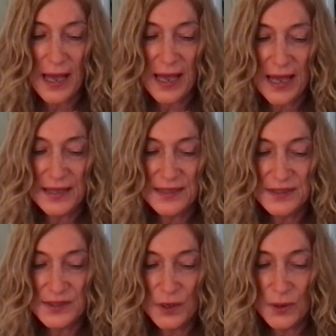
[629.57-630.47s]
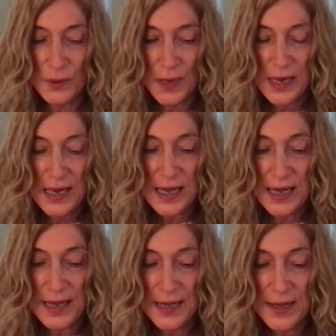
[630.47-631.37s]
And so
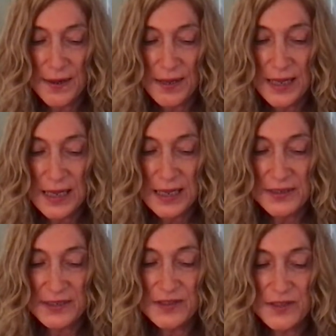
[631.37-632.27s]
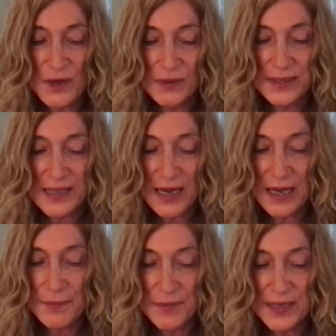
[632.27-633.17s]
this is the only
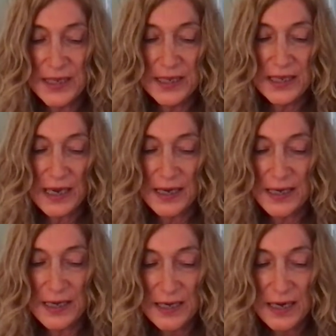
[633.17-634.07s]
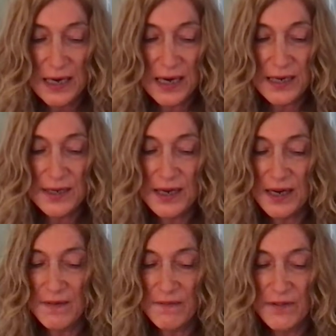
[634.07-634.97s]
time the un
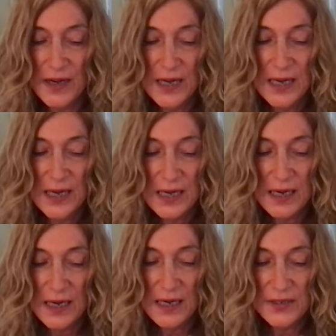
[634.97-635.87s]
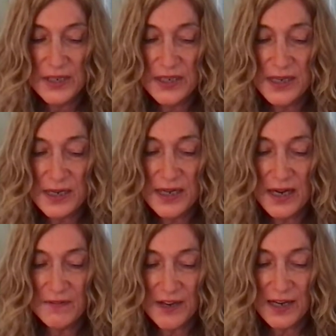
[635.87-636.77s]
of the n
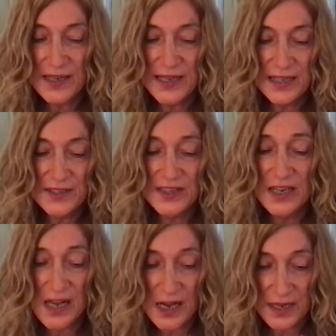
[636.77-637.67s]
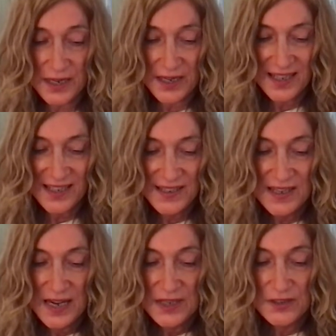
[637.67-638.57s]
of un is lan.
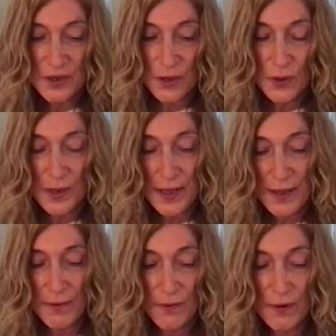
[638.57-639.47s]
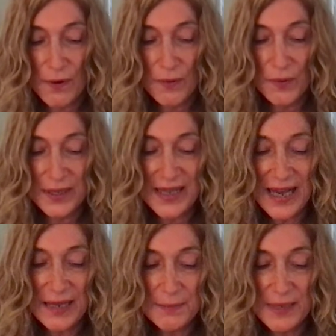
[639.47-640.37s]
So what
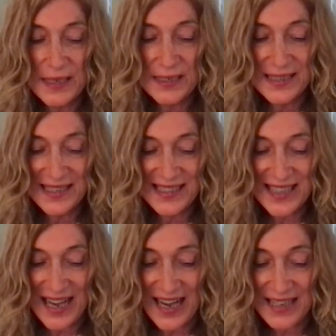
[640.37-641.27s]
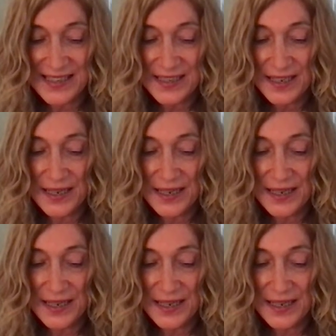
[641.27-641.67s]
that means is that